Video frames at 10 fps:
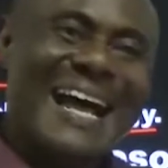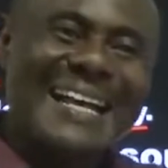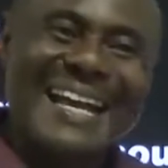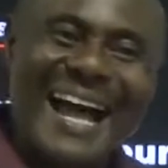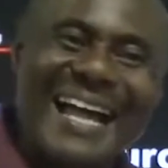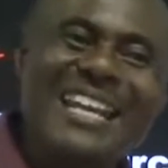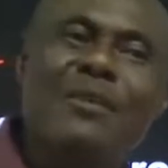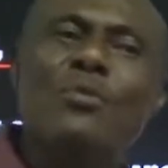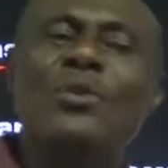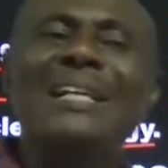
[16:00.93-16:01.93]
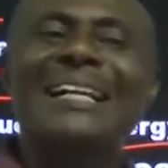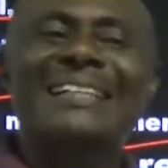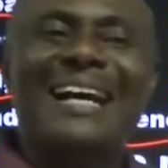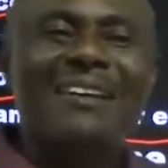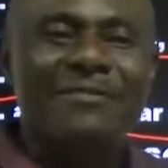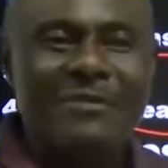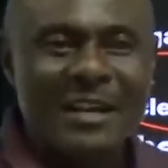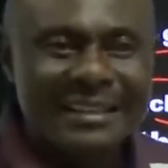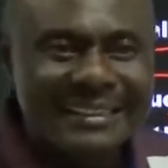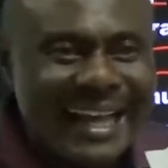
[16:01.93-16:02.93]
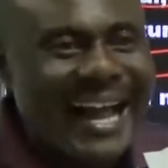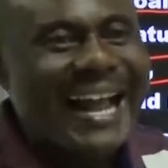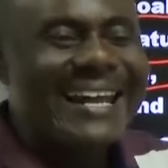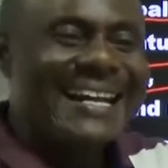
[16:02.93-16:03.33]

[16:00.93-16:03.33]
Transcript: and animals that have died